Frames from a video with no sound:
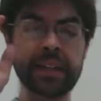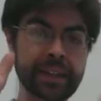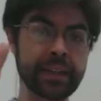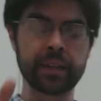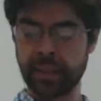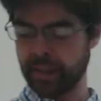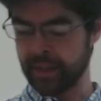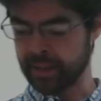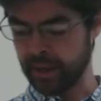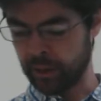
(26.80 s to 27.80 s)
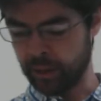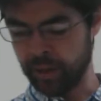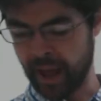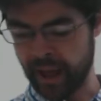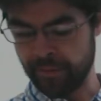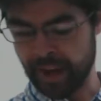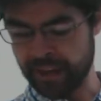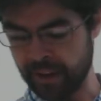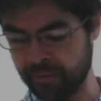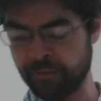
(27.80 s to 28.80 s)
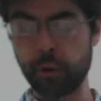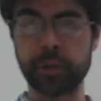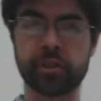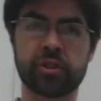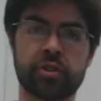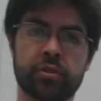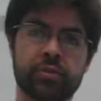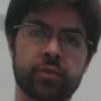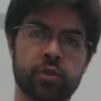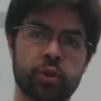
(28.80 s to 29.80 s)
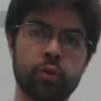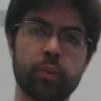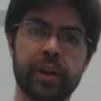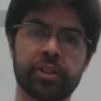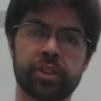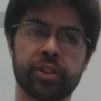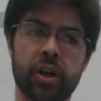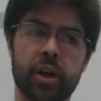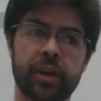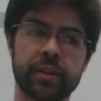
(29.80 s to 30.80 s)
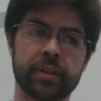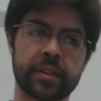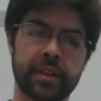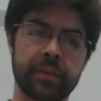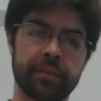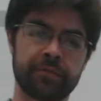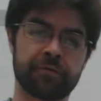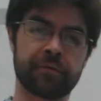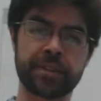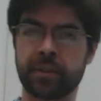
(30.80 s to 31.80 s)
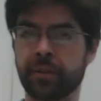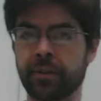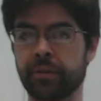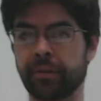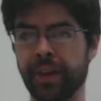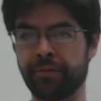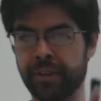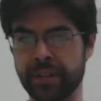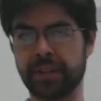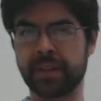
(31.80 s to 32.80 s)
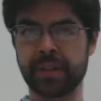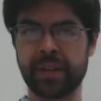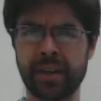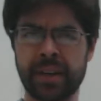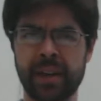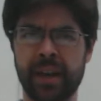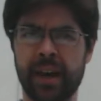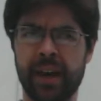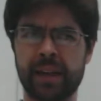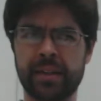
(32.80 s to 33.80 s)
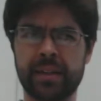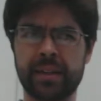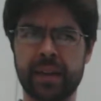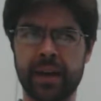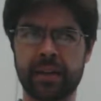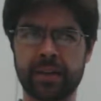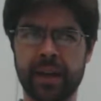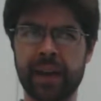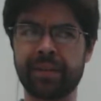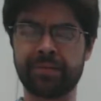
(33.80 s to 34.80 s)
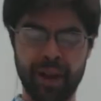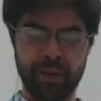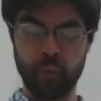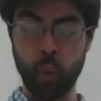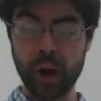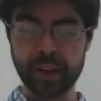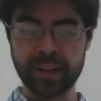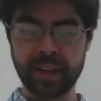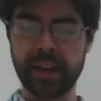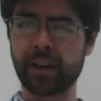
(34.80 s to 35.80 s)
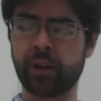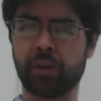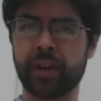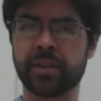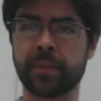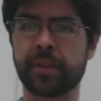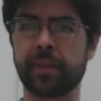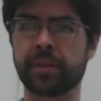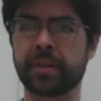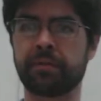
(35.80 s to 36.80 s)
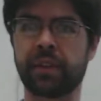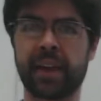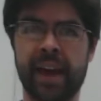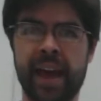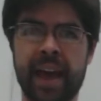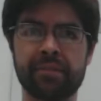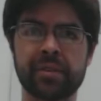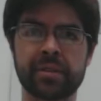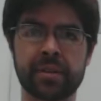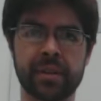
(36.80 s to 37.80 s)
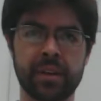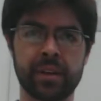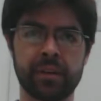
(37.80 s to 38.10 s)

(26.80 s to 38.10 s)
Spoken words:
clearly as I could have. I think I focused too much on some of the physical, like physics details. I wanted to get across some of those because I feel like I haven't